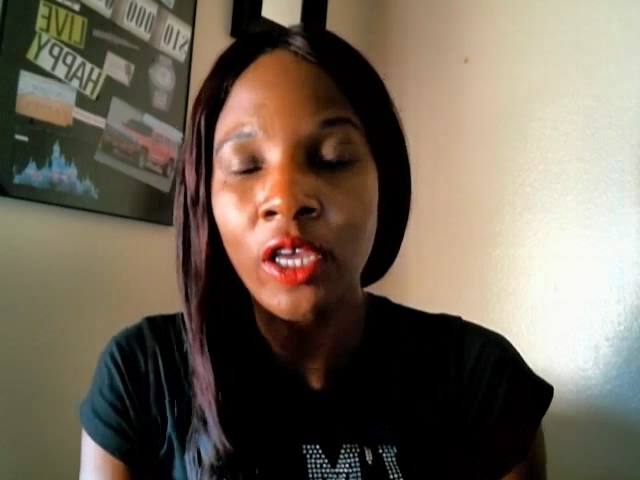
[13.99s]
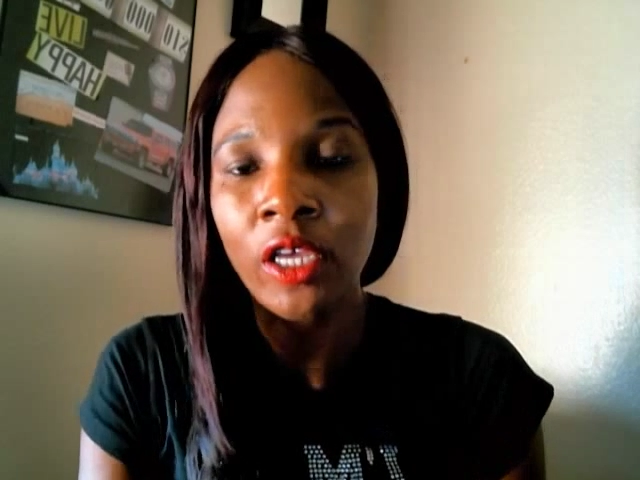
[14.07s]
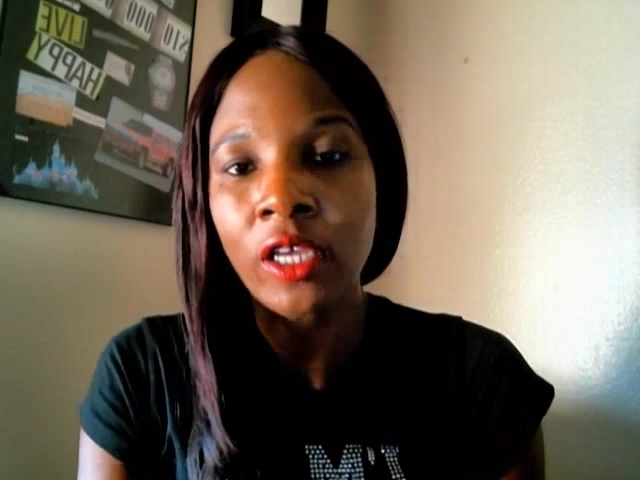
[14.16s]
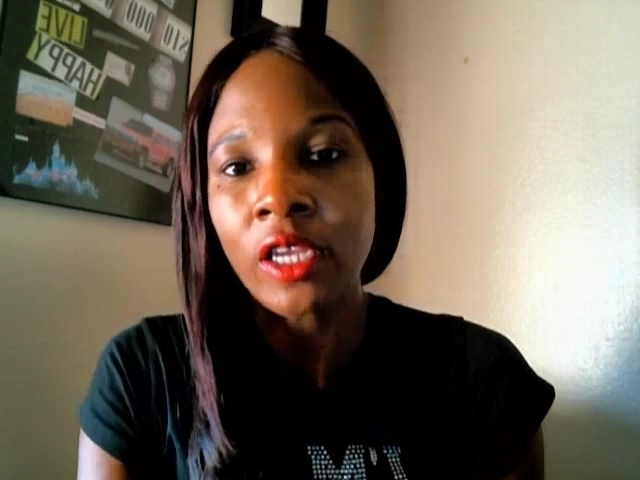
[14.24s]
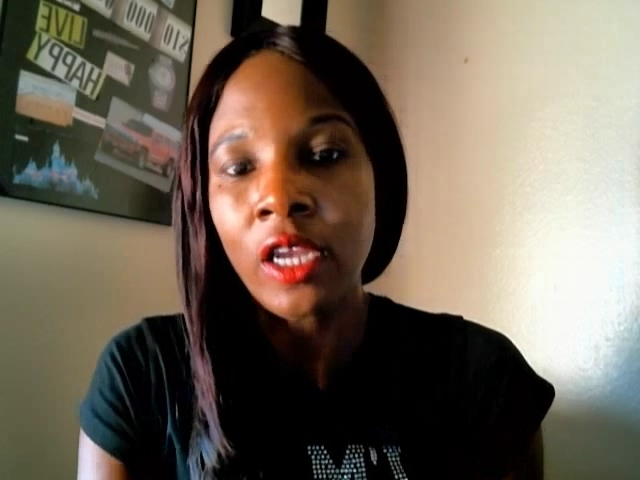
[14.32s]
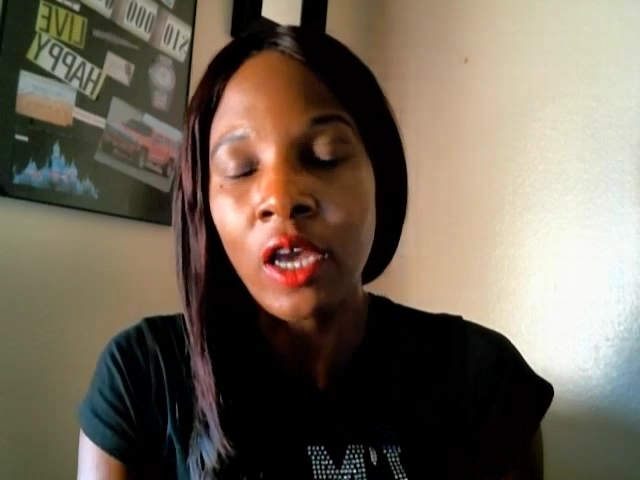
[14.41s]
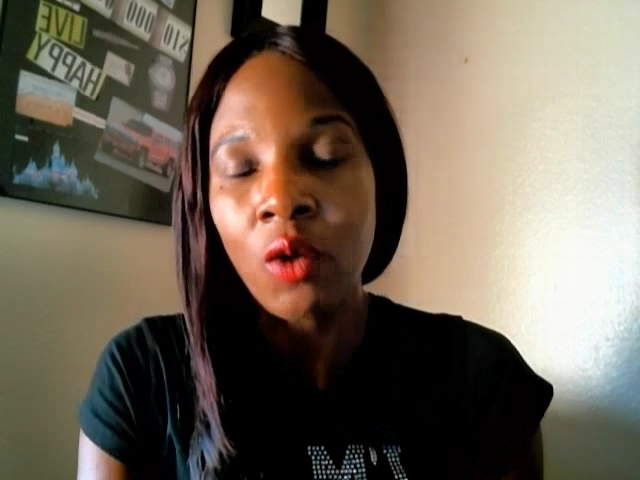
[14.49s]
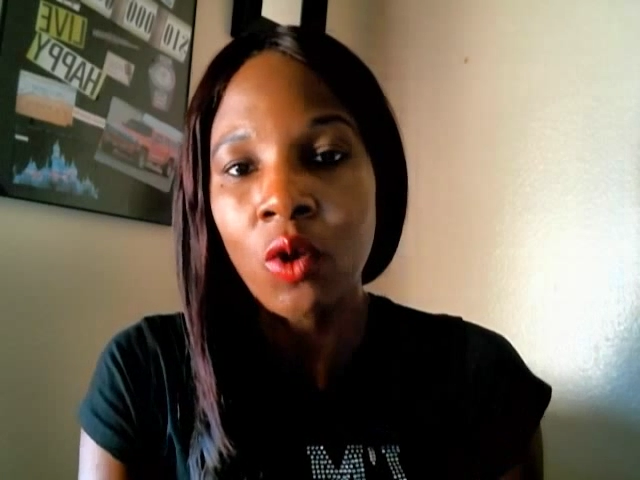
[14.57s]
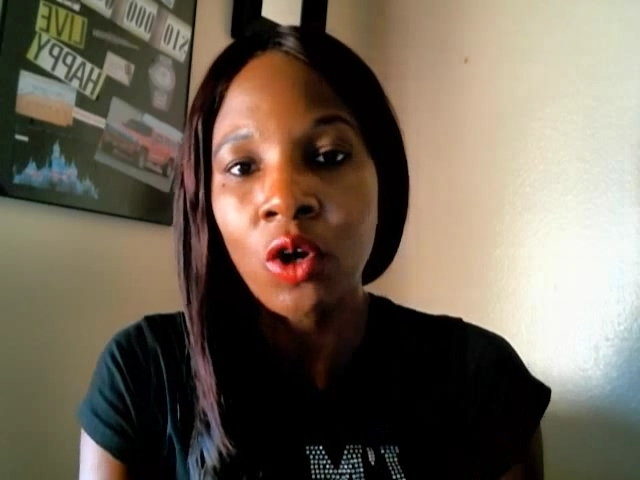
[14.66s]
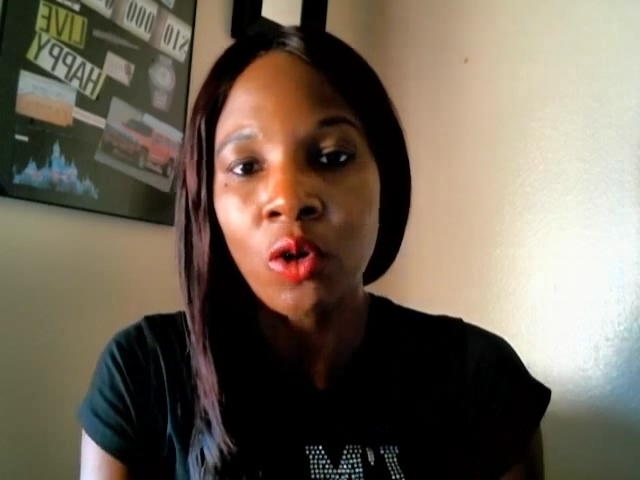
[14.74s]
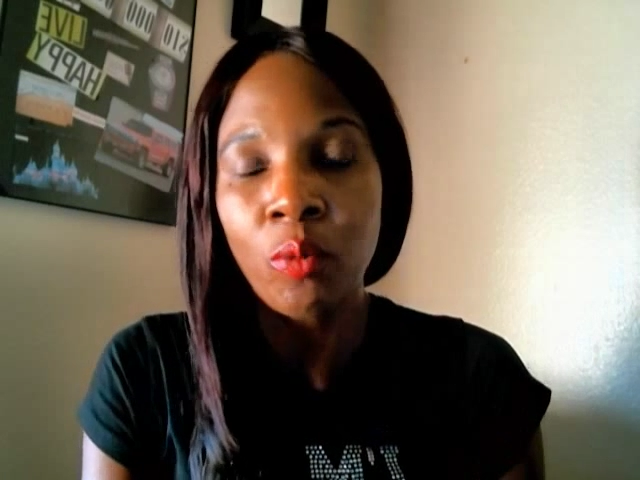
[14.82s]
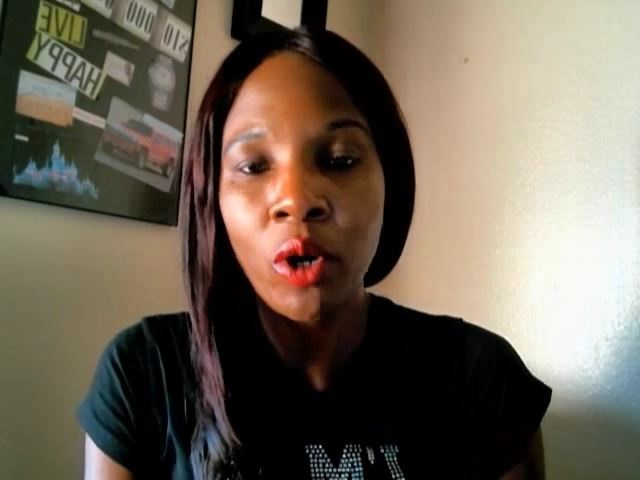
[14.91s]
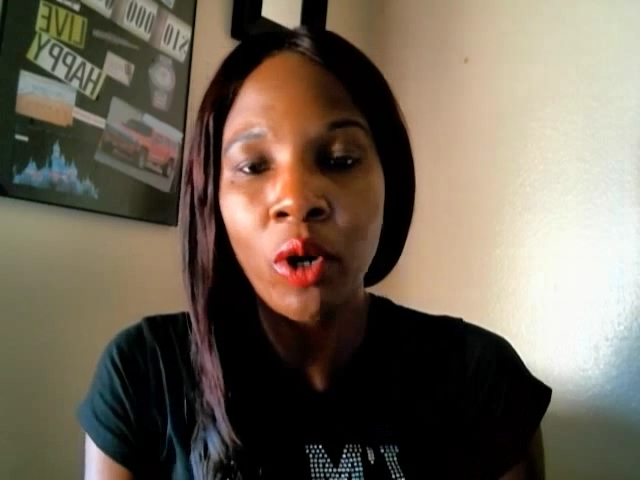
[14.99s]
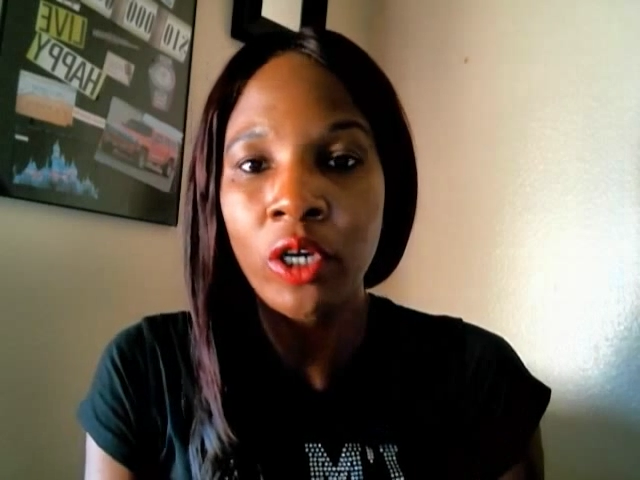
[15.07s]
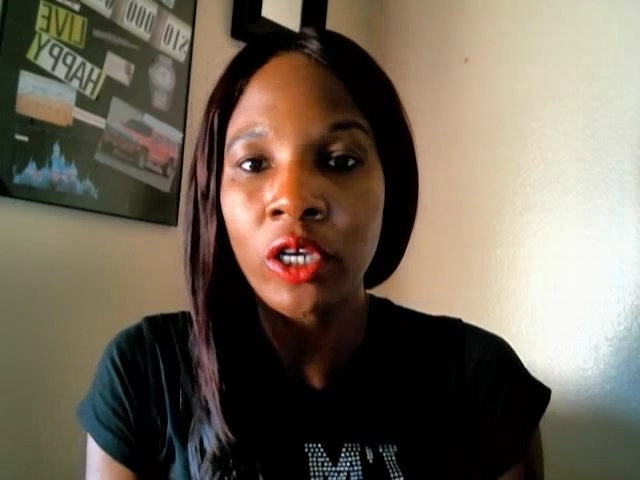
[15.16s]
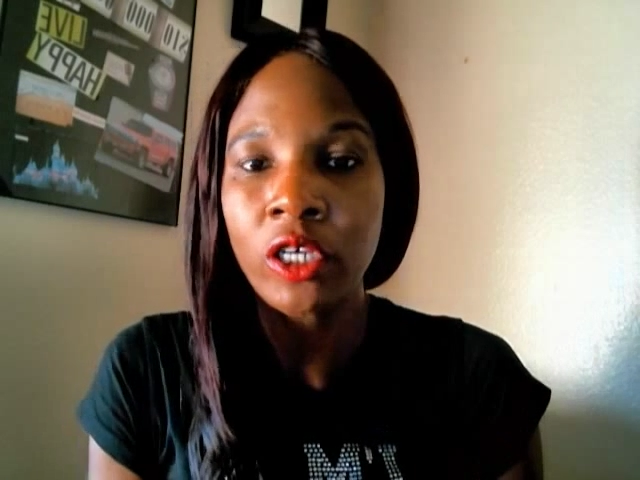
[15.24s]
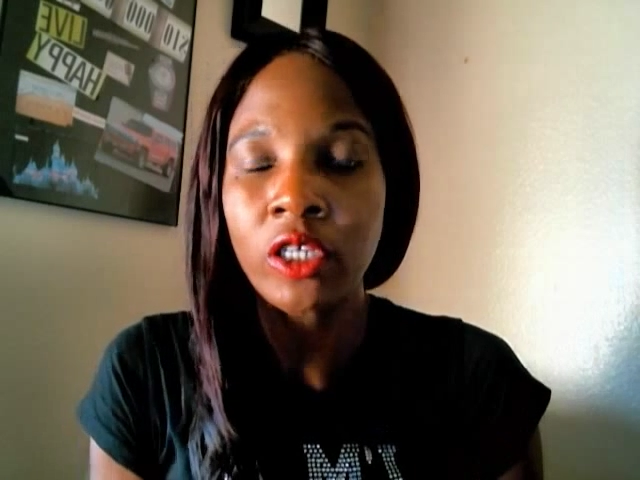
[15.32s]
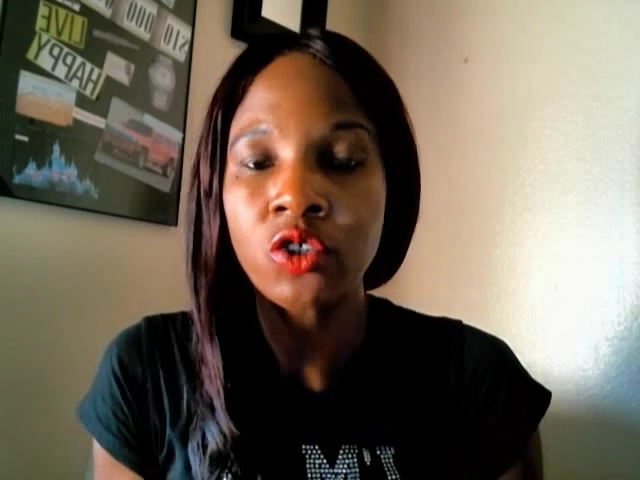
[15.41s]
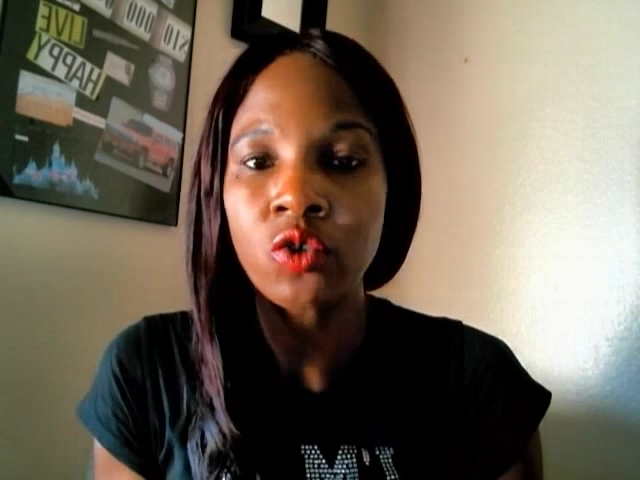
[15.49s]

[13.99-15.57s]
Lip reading: in network marketing,